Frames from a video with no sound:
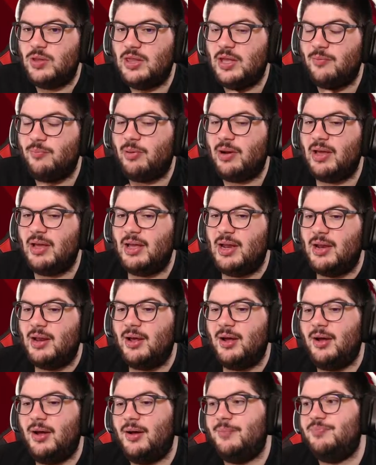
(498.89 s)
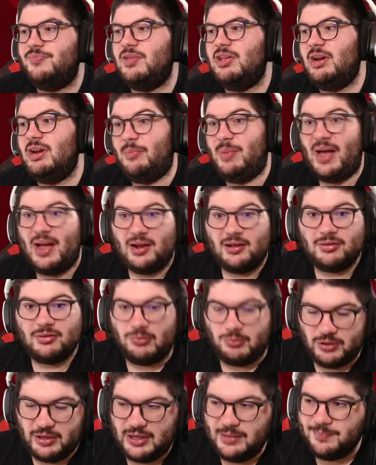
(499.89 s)
they played um, in a back
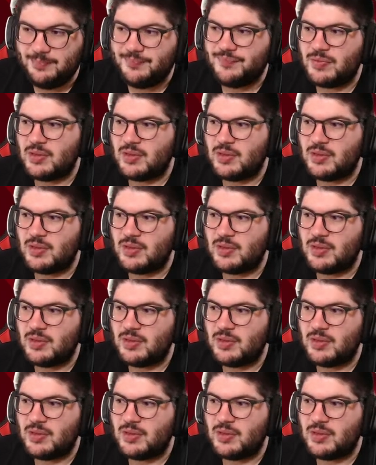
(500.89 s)
three,